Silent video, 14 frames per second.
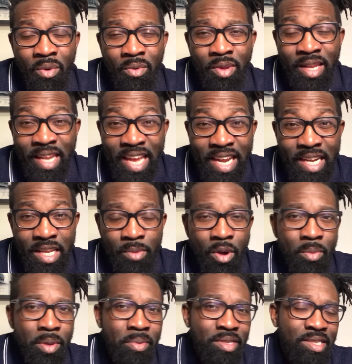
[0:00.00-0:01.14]
Lately,
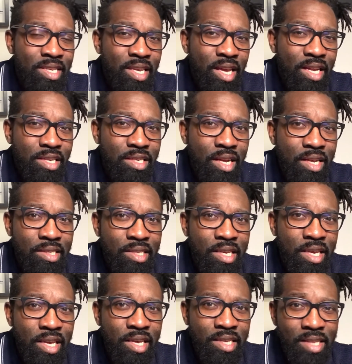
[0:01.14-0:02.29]
what we've been seeing at
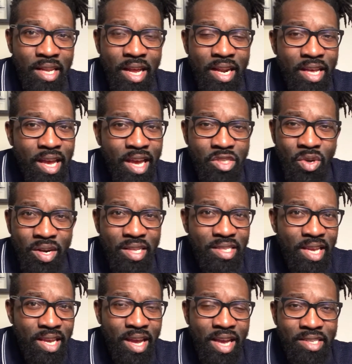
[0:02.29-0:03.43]
Chelsea is a lot of guys trying to
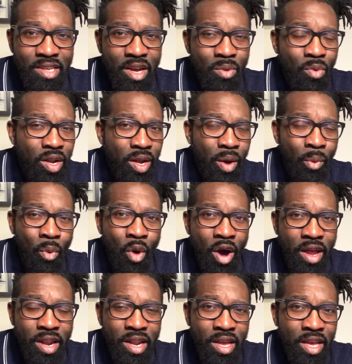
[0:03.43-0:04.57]
take guys on
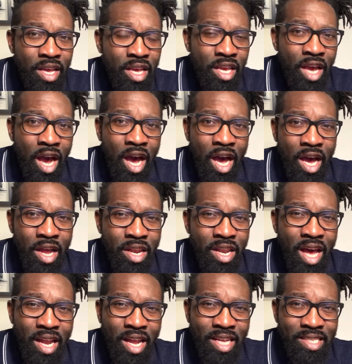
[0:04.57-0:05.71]
one-on-one,
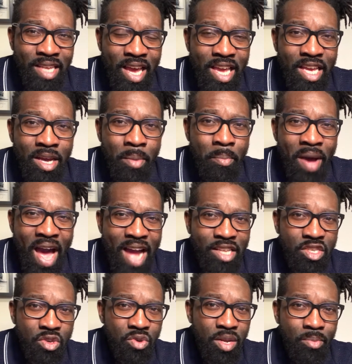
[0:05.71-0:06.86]
not a tight,
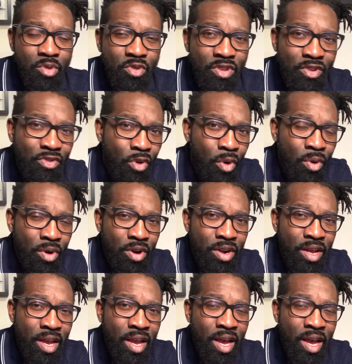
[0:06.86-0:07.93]
compact unit moving forward.